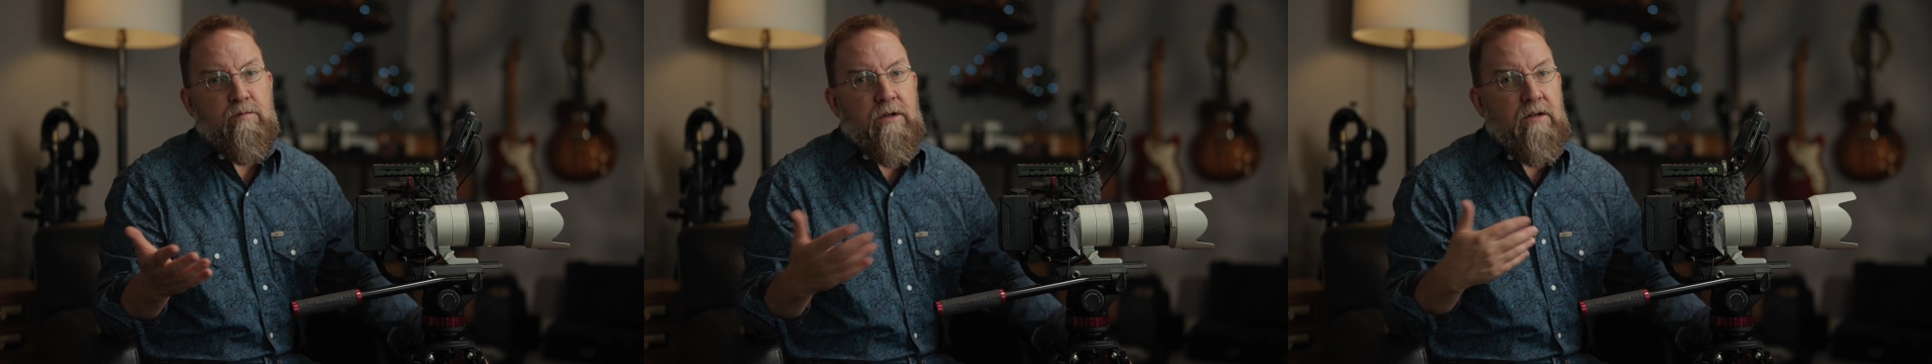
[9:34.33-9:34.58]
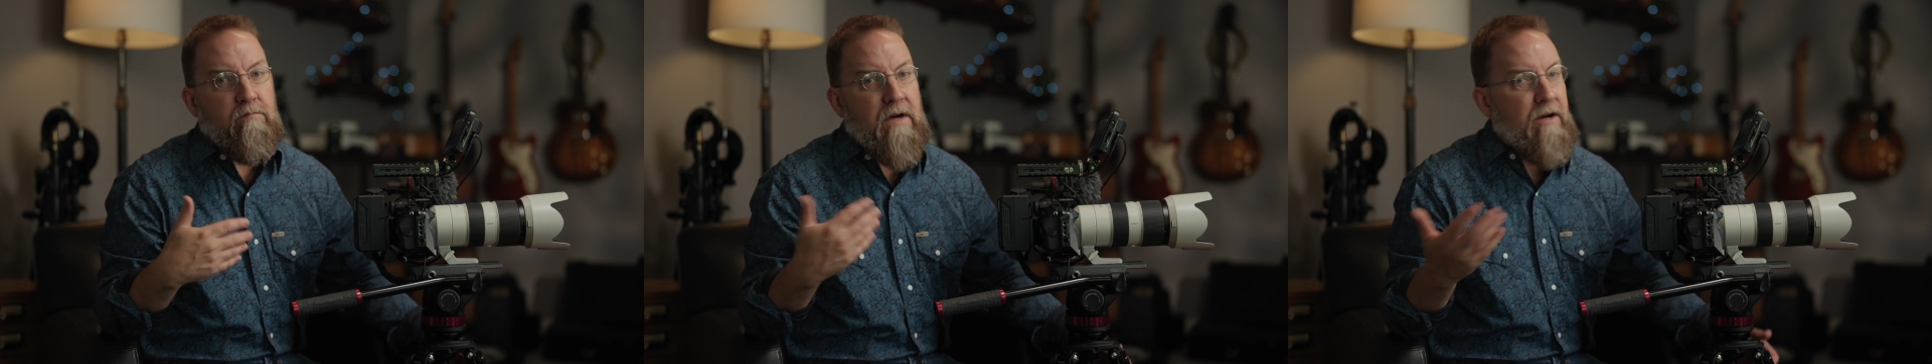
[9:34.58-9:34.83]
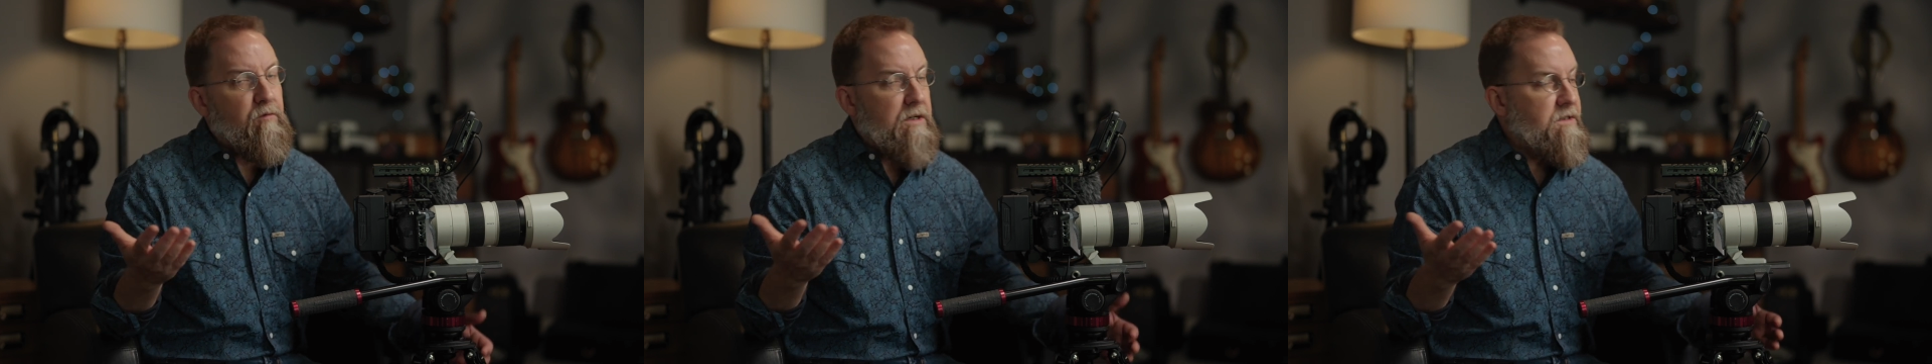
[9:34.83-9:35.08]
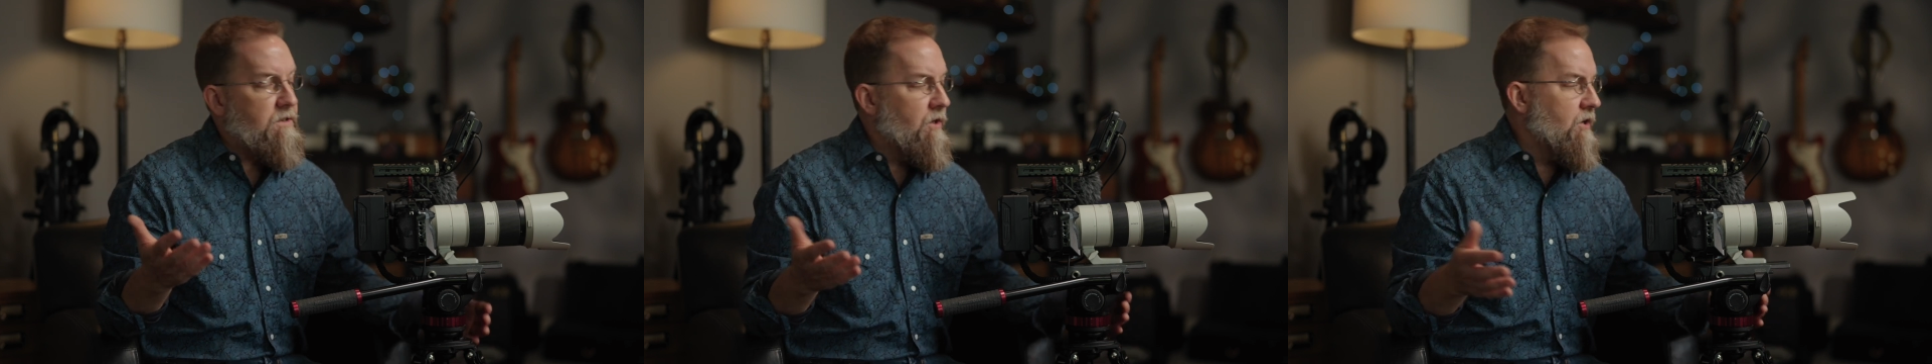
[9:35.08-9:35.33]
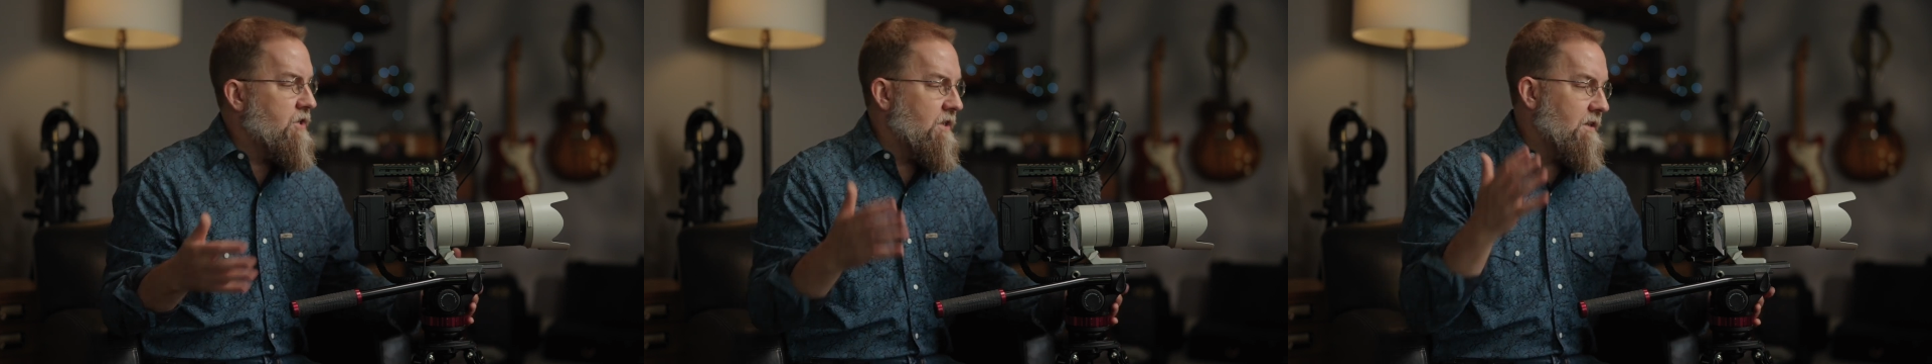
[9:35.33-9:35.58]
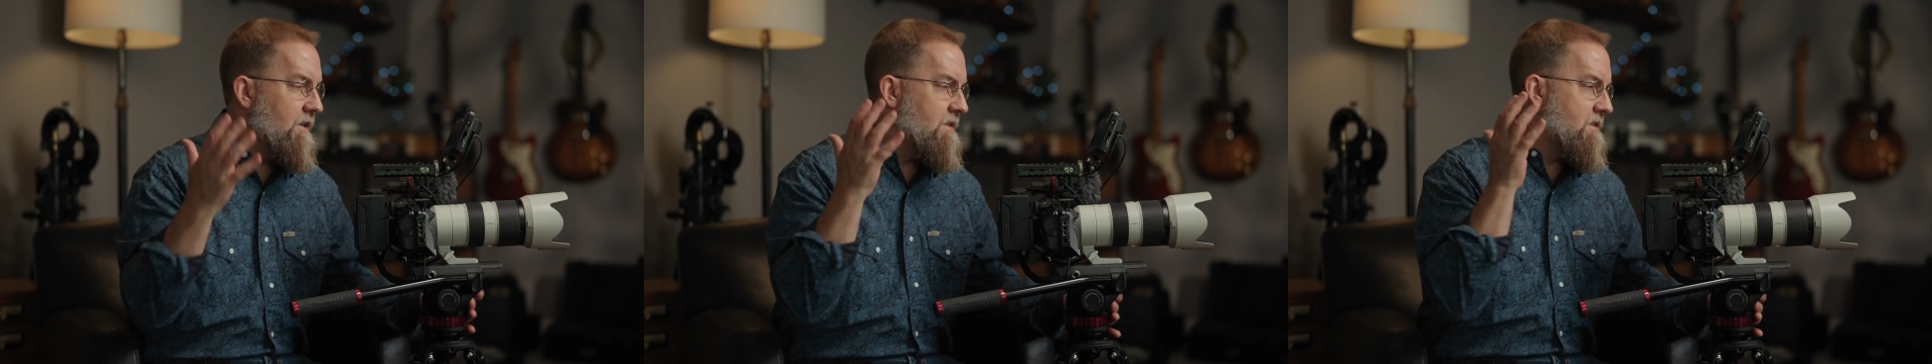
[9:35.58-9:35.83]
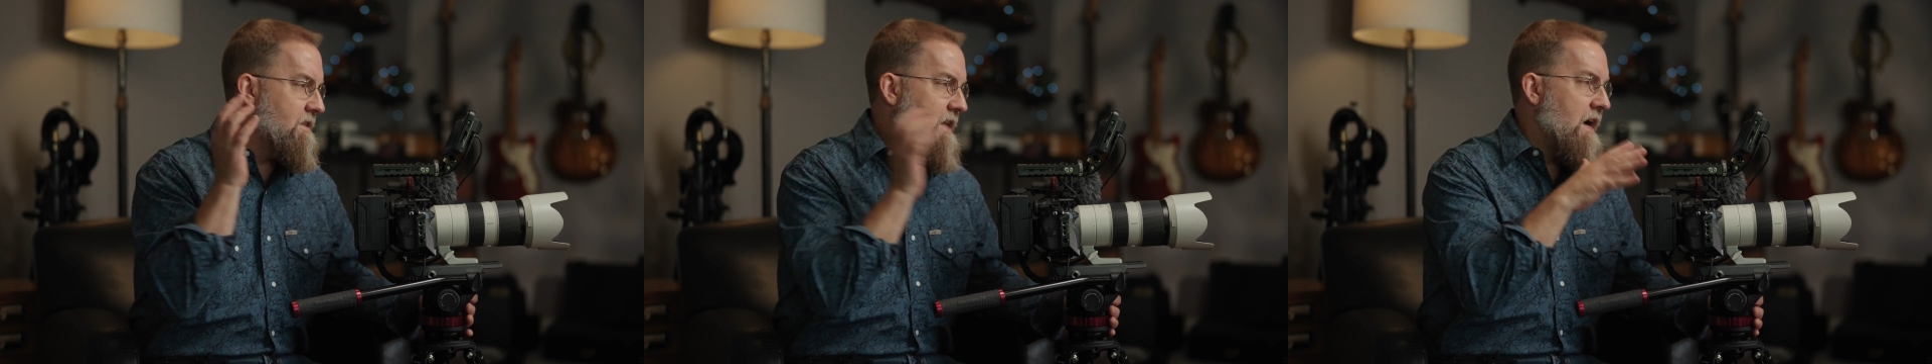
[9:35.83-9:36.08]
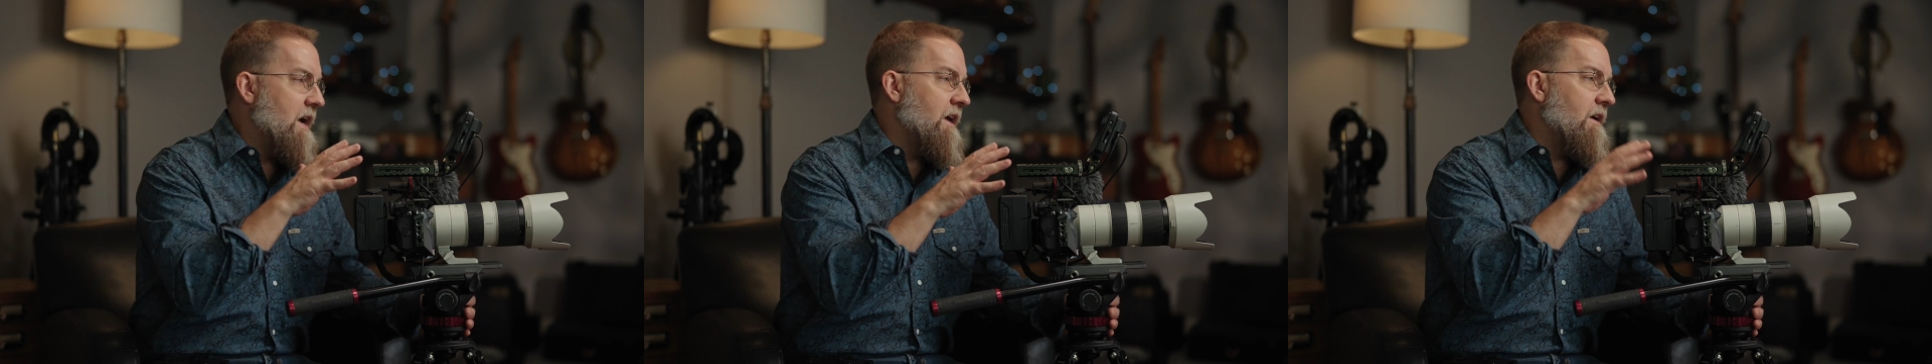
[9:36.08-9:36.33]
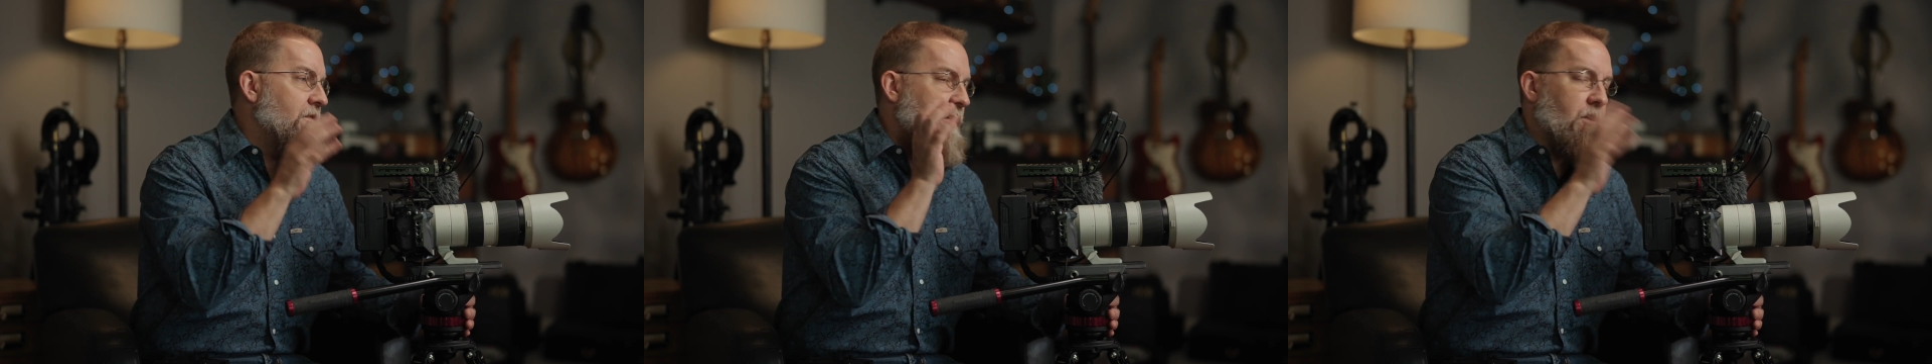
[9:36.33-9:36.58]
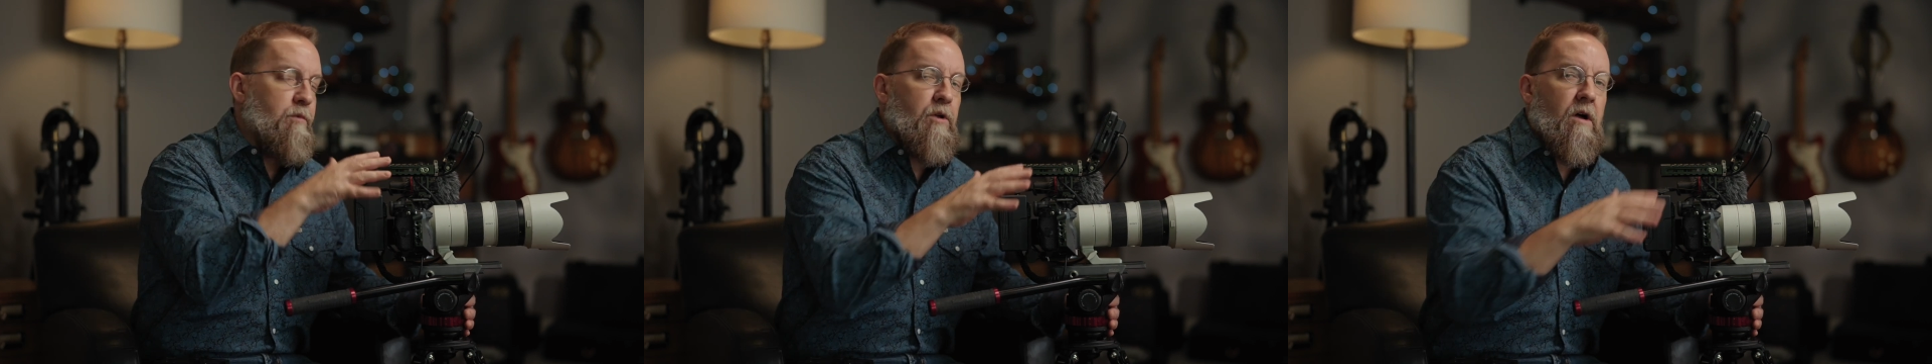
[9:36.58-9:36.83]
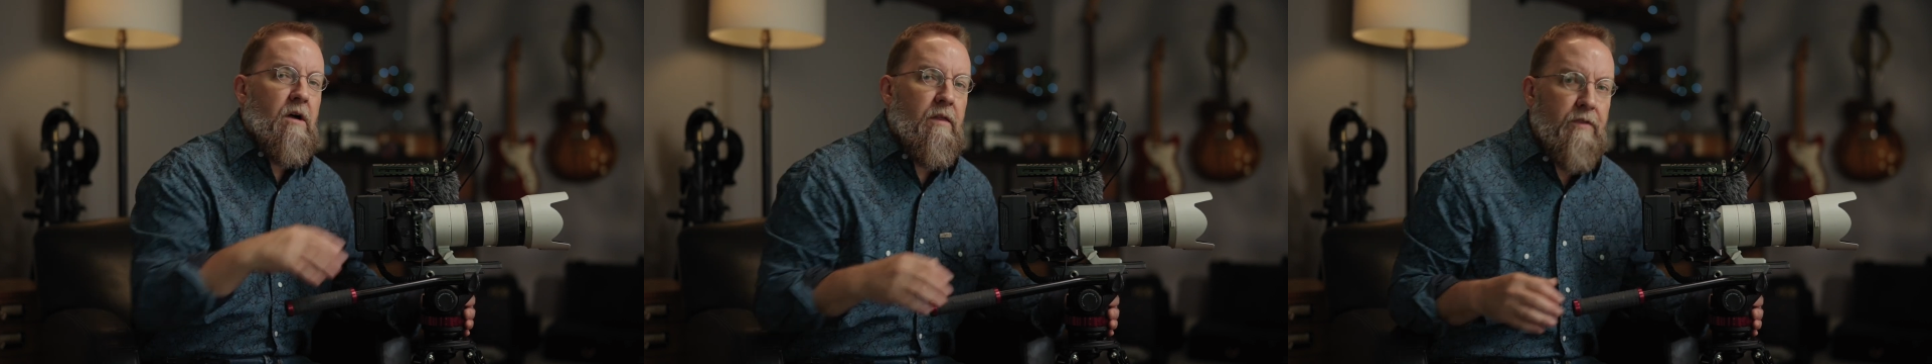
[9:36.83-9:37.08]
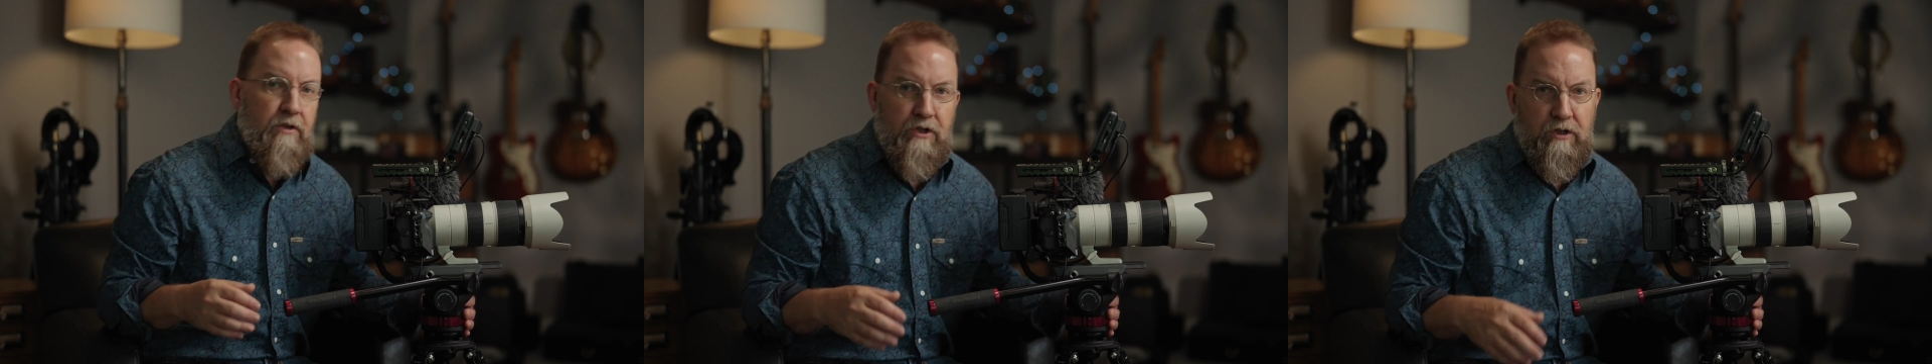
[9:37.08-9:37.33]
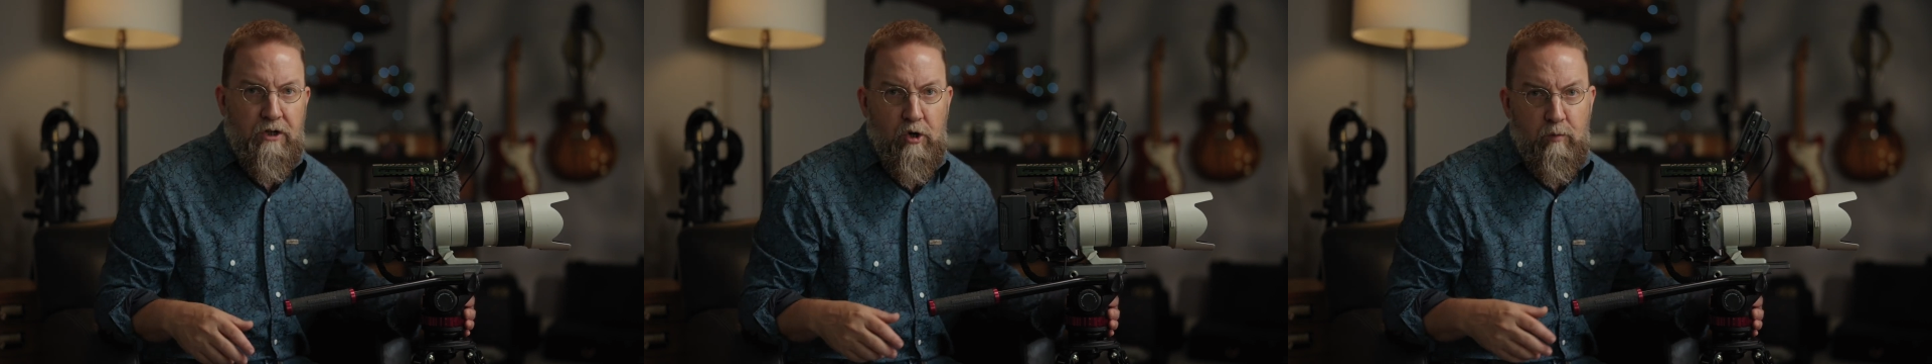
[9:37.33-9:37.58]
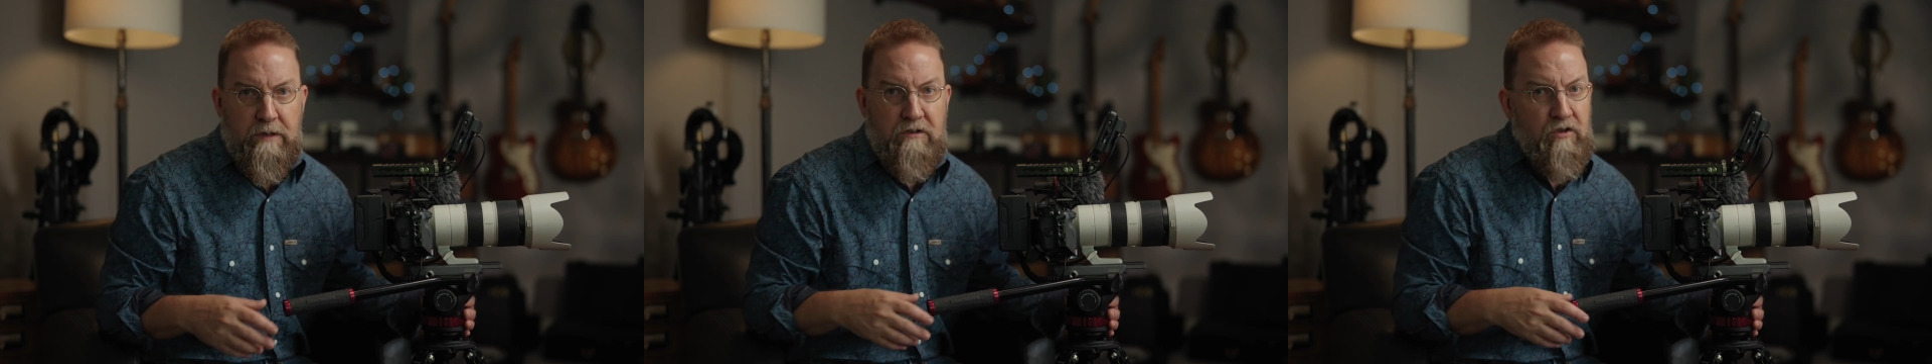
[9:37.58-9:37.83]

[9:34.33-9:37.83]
but in my research, it is not available on the Shinobi